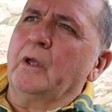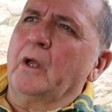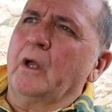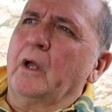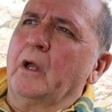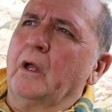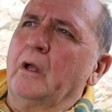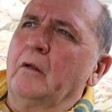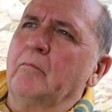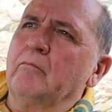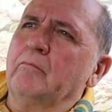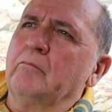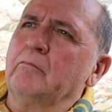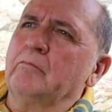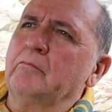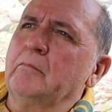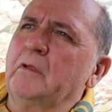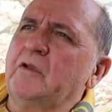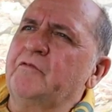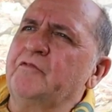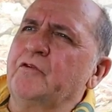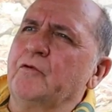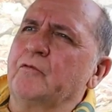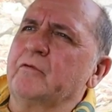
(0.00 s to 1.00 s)

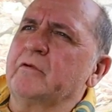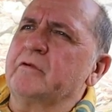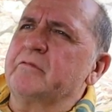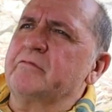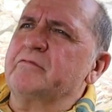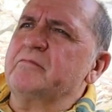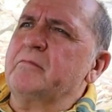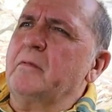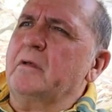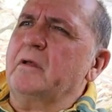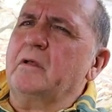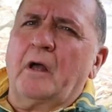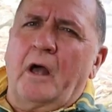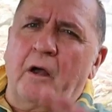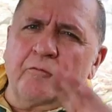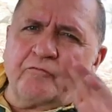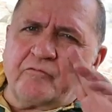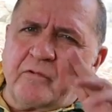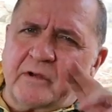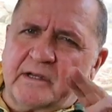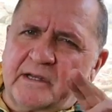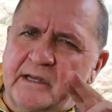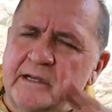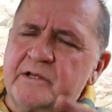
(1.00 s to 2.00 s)
If you're a
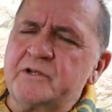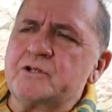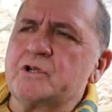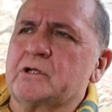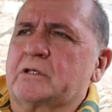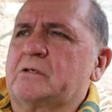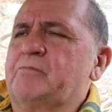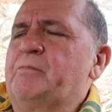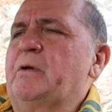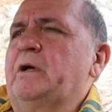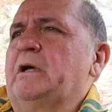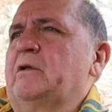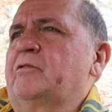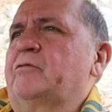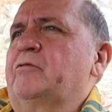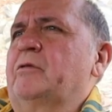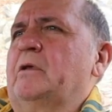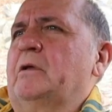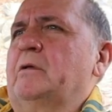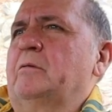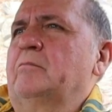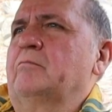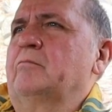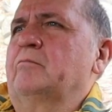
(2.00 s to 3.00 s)
religious
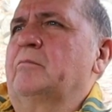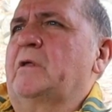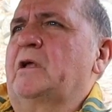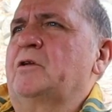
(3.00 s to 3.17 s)
person